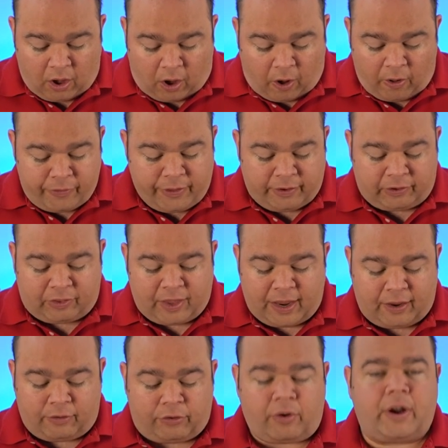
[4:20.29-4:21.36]
All these
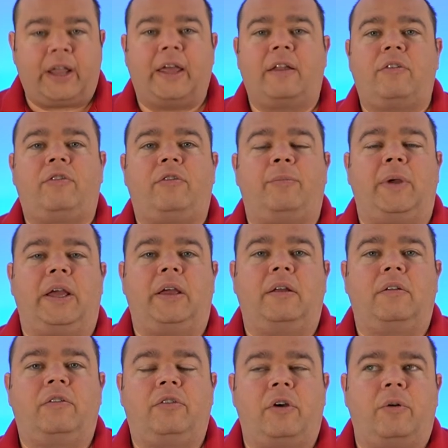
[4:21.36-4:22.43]
things are against
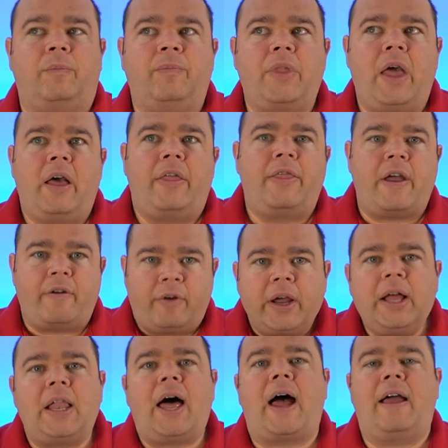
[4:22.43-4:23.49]
me. So they
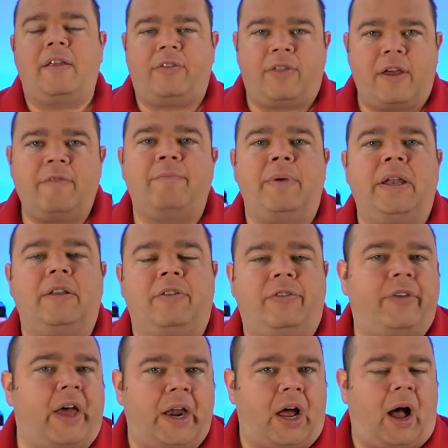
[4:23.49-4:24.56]
realize they've been
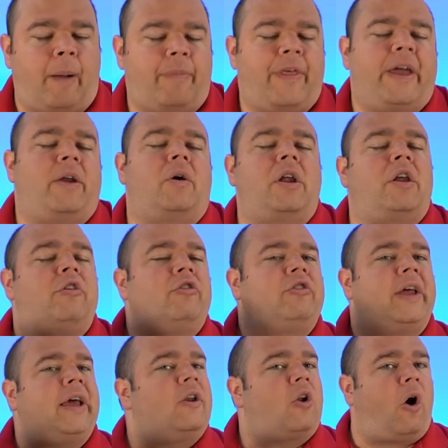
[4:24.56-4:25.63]
set up. They don't
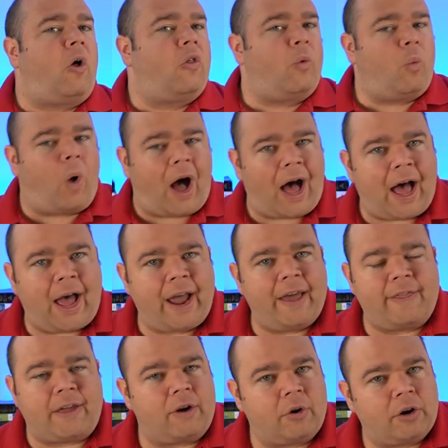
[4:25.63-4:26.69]
understand all the
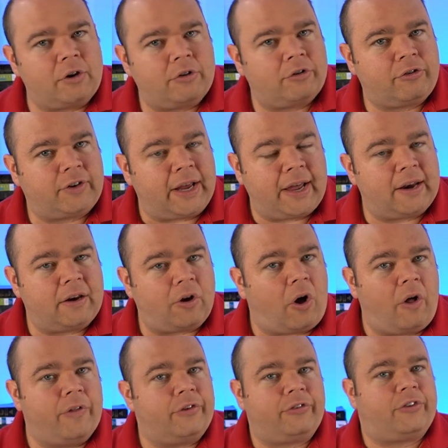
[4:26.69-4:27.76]
why. They don't understand
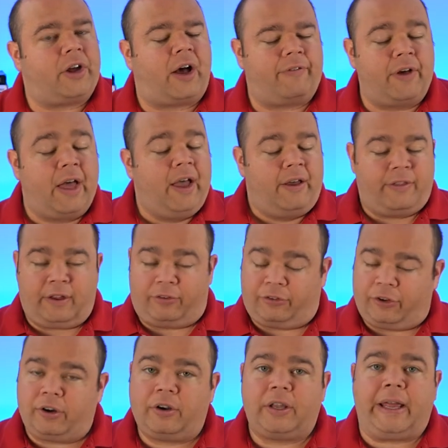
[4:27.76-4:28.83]
all the stuff. They
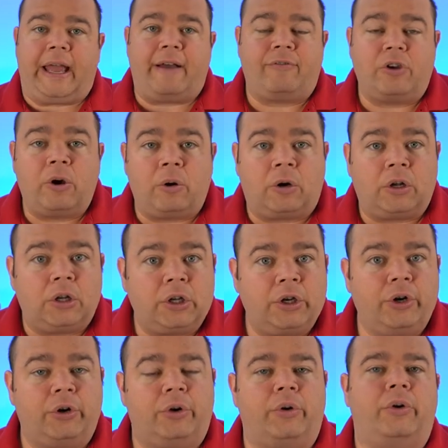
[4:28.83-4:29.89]
certainly have no
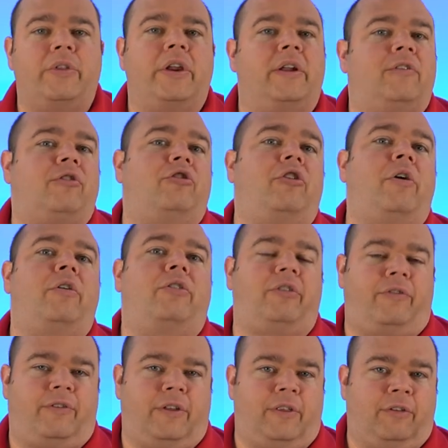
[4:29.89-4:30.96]
clue that it's
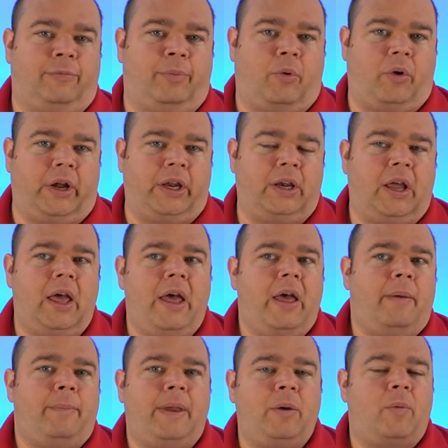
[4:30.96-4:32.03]
Joseph at this point.
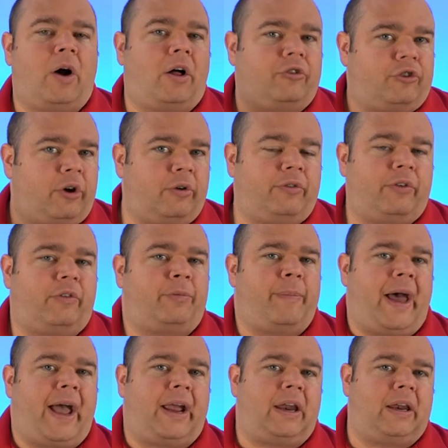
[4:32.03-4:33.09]
Meanwhile, Joseph's
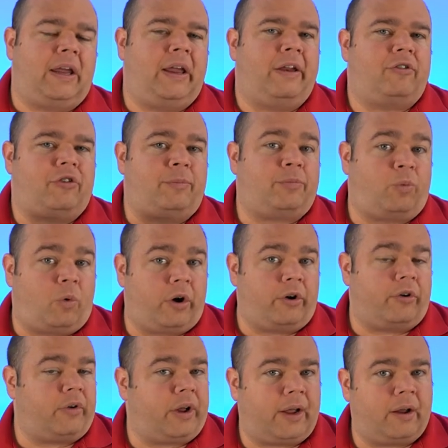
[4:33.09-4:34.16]
back in Egypt
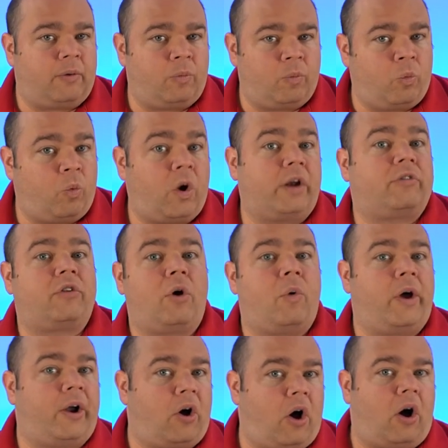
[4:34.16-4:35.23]
wondering what's
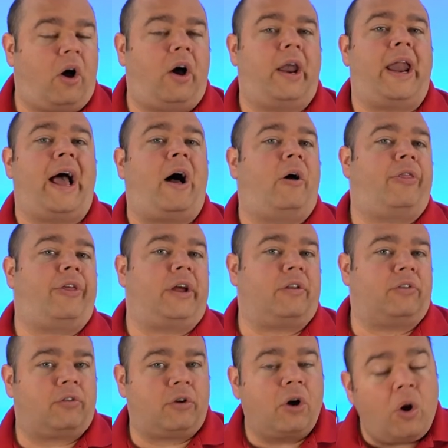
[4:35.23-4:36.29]
going on, how
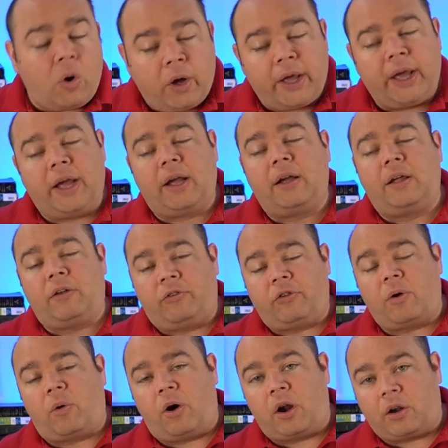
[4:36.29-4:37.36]
things are going, and
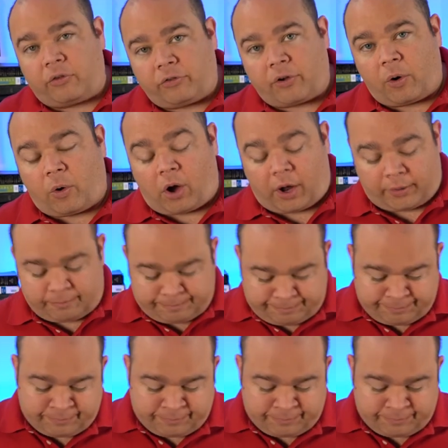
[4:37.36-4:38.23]
so on and so on.